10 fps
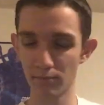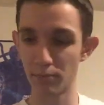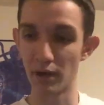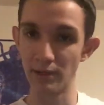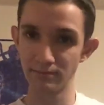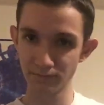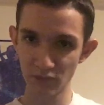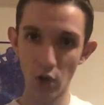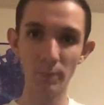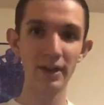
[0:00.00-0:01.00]
But
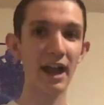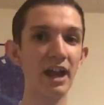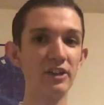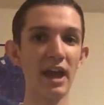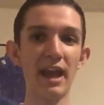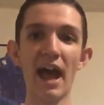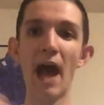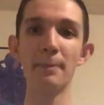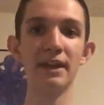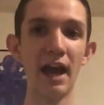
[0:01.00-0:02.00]
I hope you guys had a
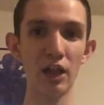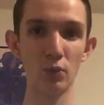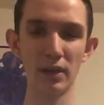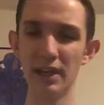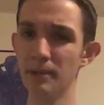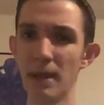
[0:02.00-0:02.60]
happy Halloween.